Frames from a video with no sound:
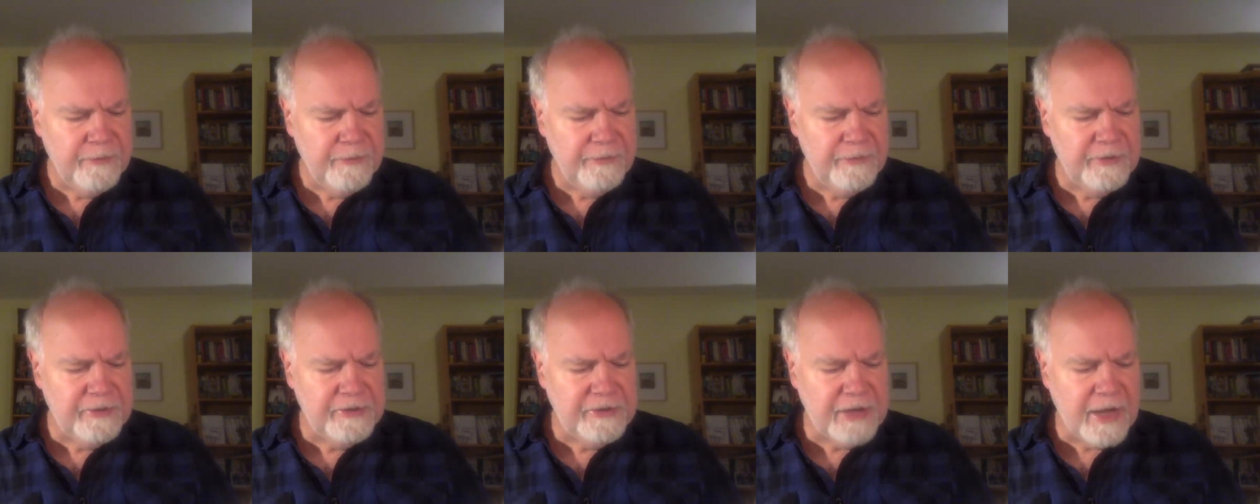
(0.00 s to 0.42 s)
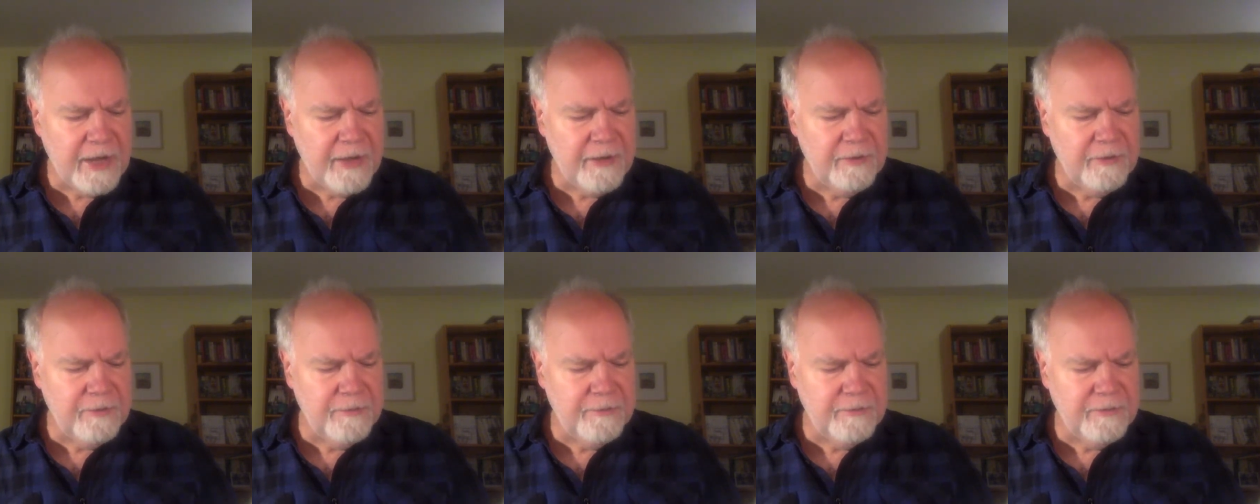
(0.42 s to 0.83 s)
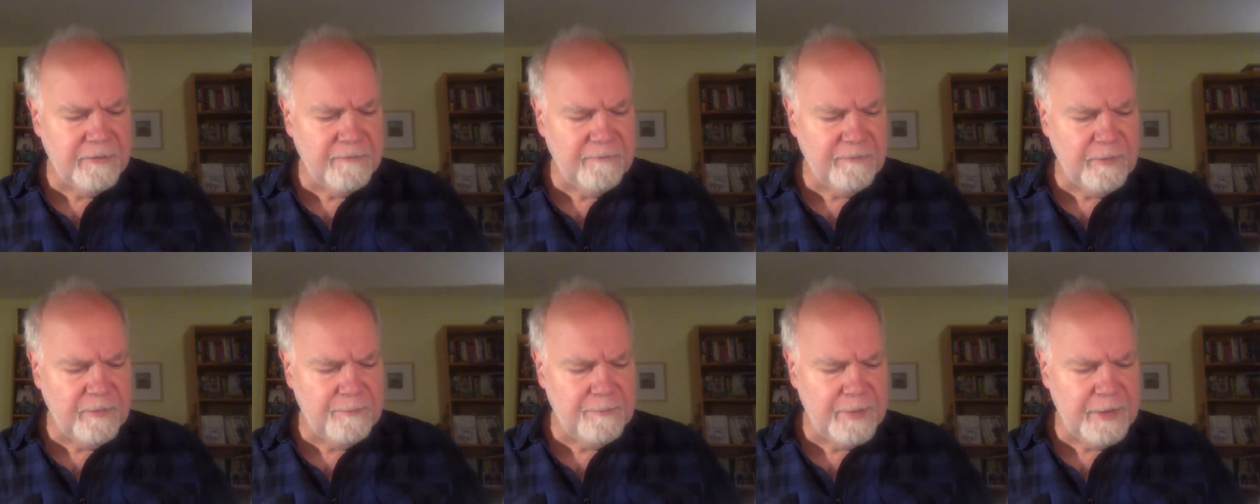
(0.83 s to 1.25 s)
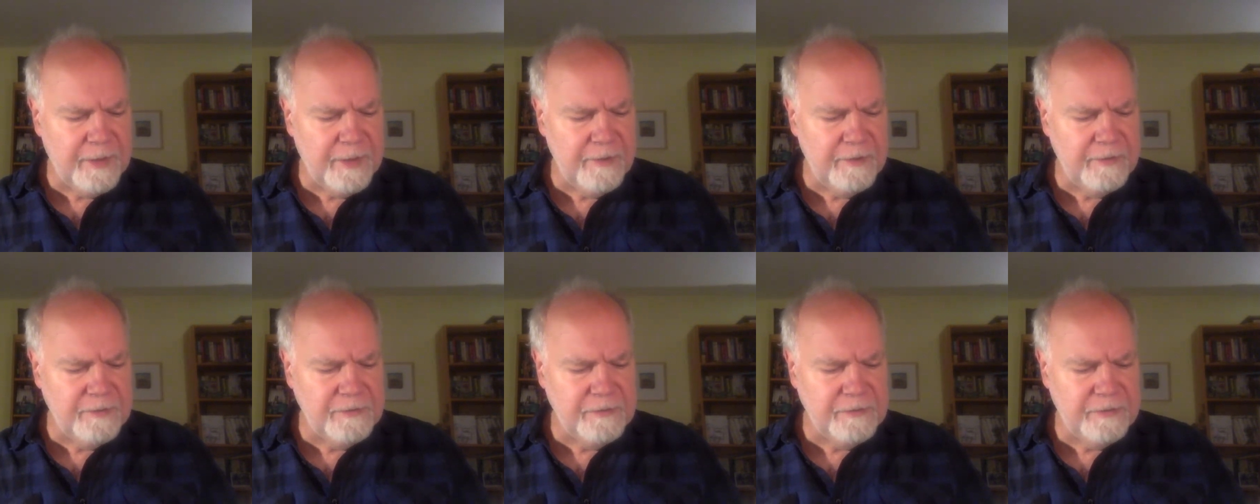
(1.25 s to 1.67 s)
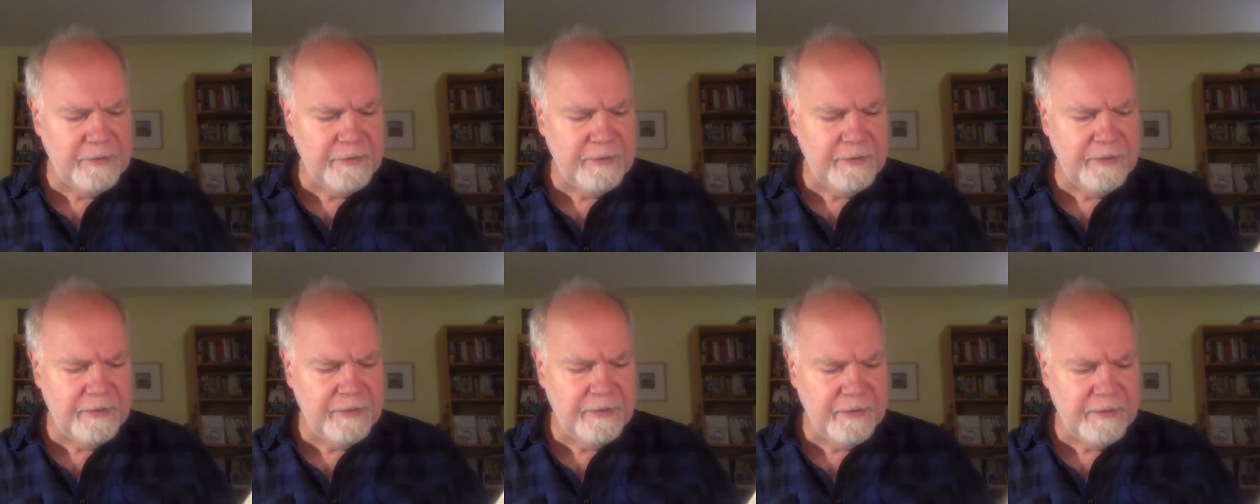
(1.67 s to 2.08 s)
The shadows of the bare
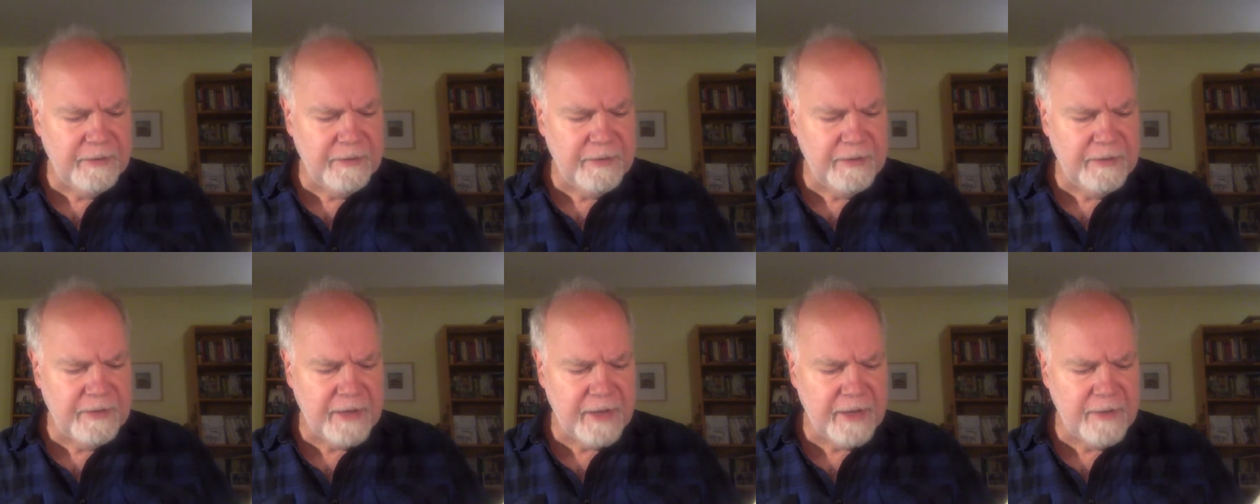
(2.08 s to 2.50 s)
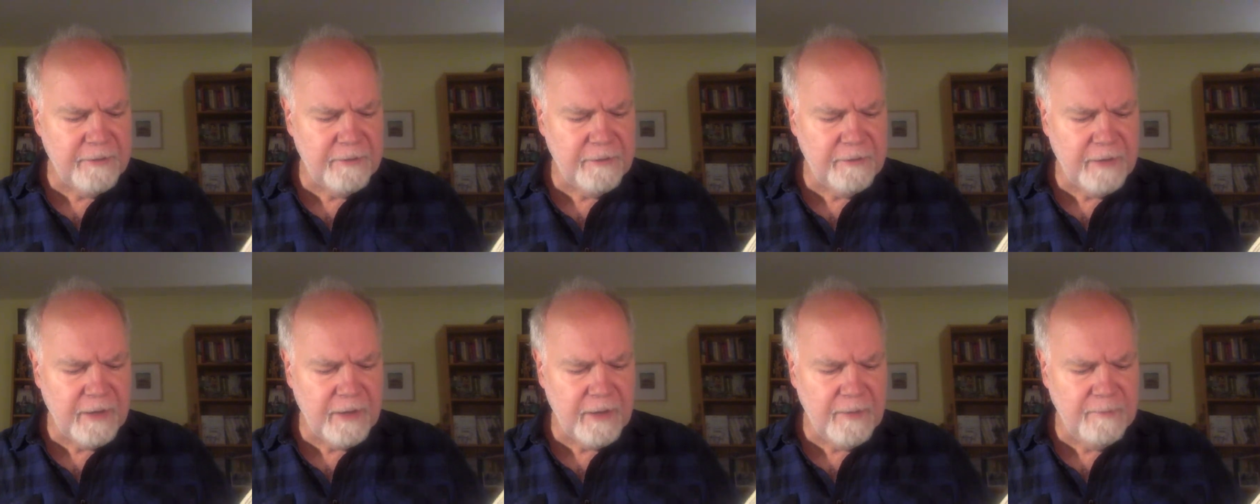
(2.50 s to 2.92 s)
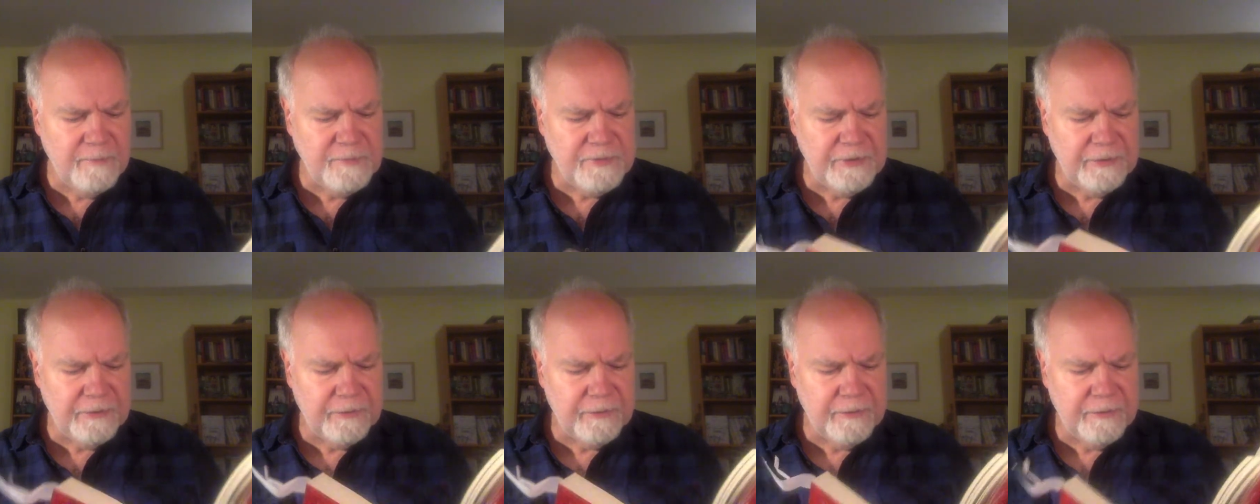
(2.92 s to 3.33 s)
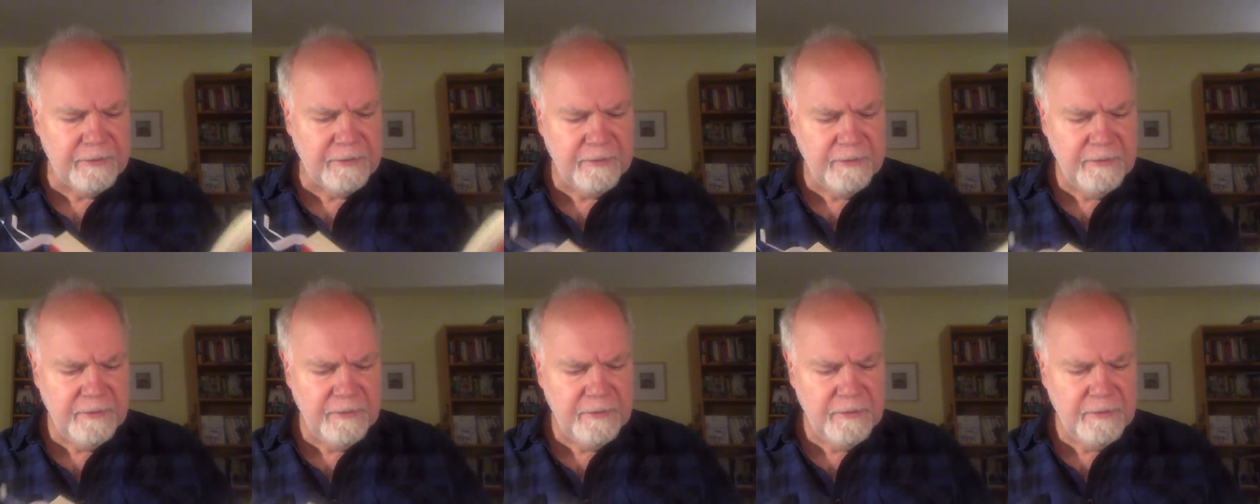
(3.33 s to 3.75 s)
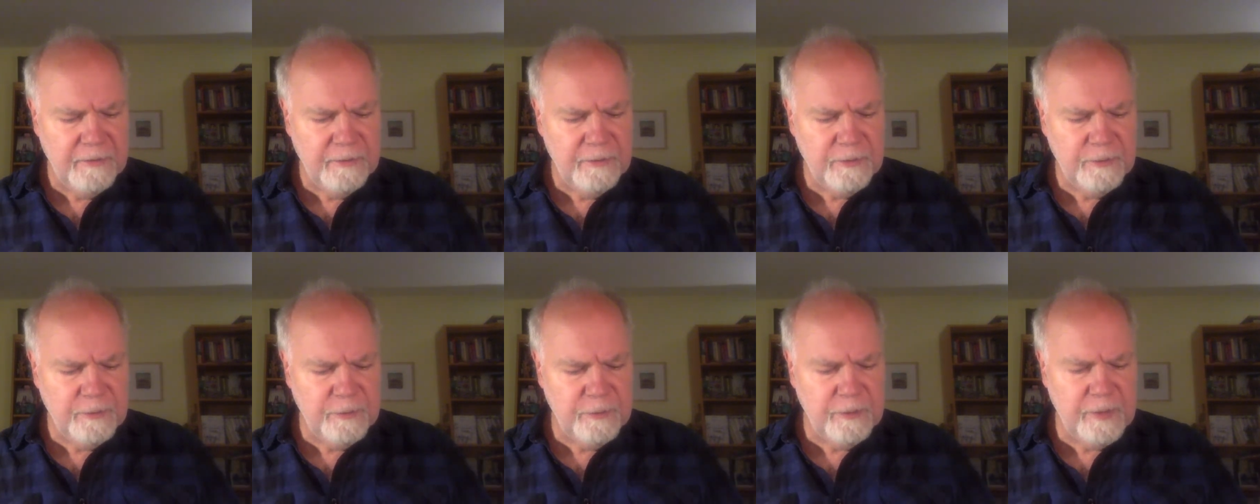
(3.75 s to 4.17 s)
trees and scattered objects,
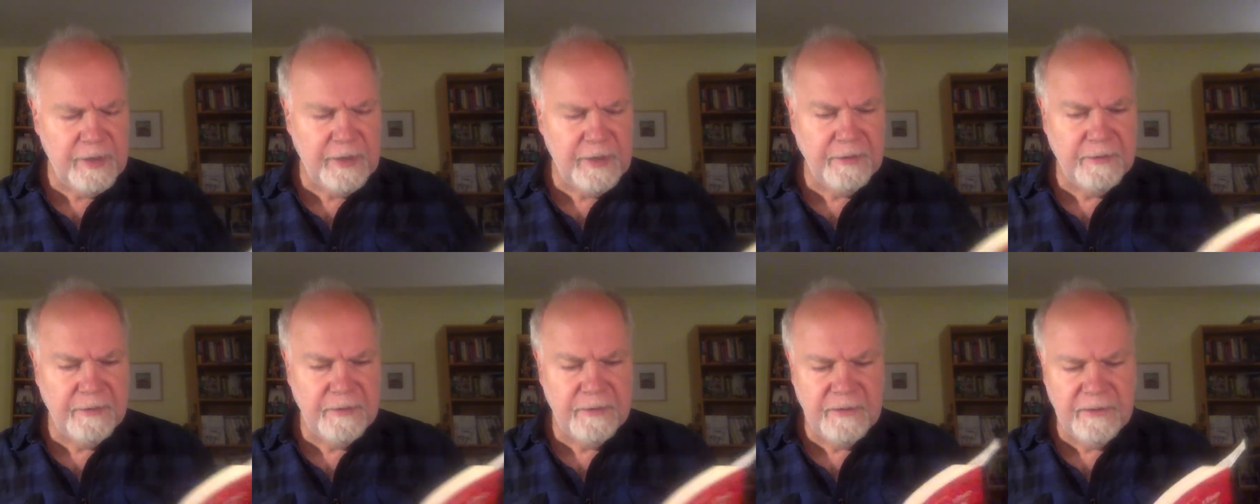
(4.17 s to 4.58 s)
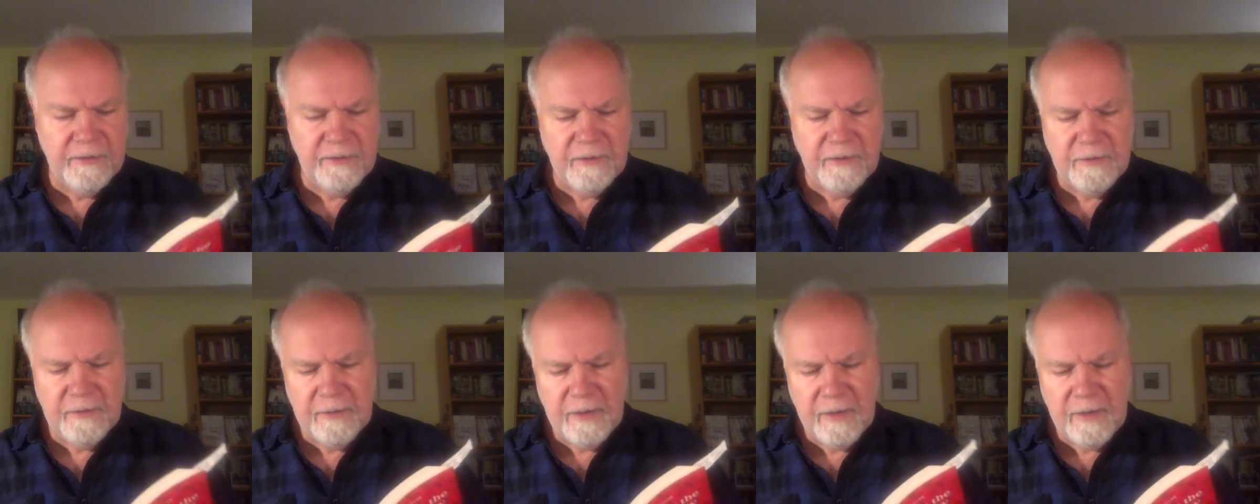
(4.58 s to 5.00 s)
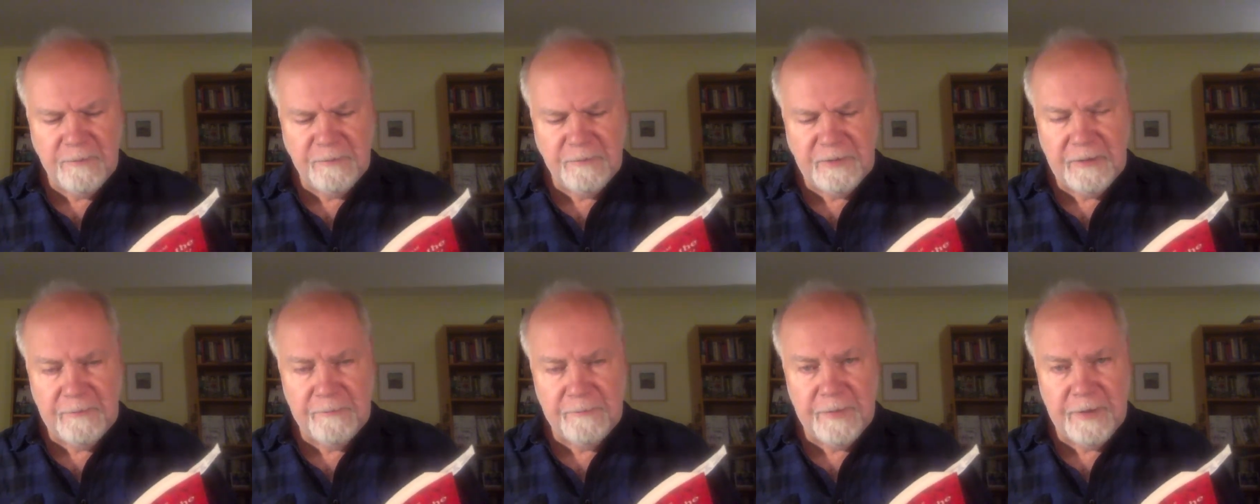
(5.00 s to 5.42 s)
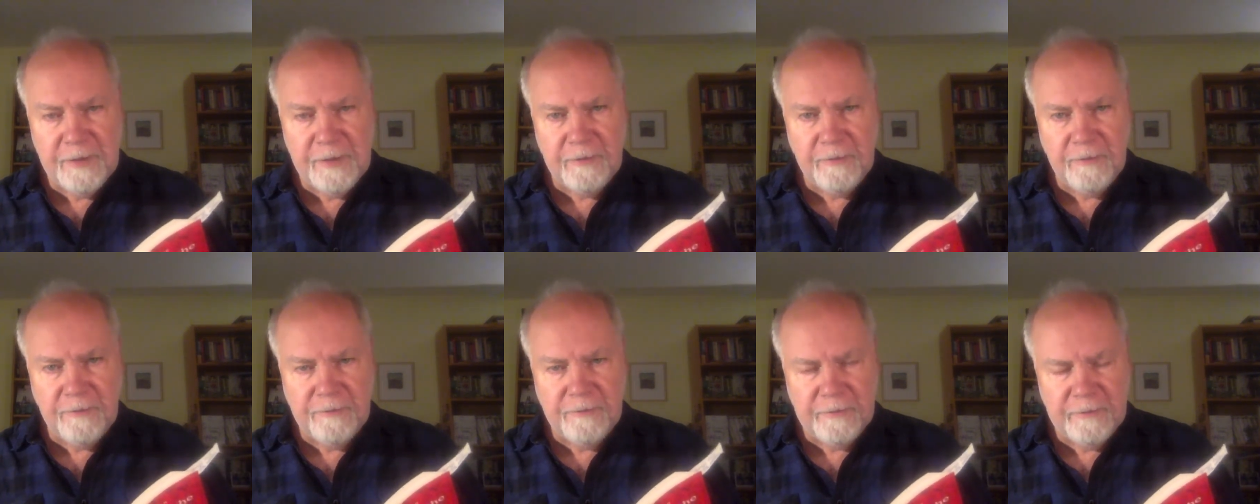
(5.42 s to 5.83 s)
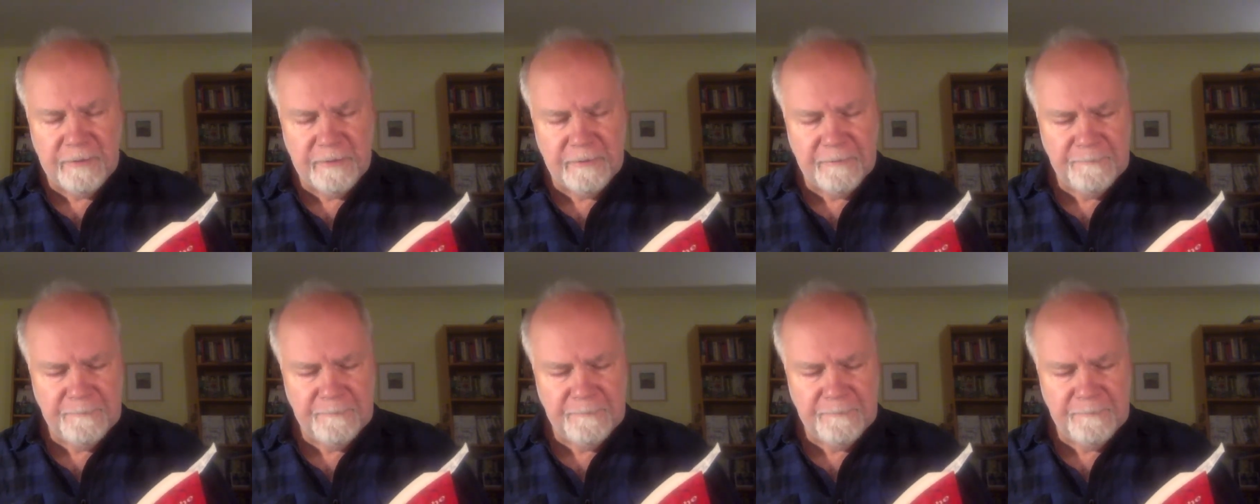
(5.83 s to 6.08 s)
crates and empty barrels,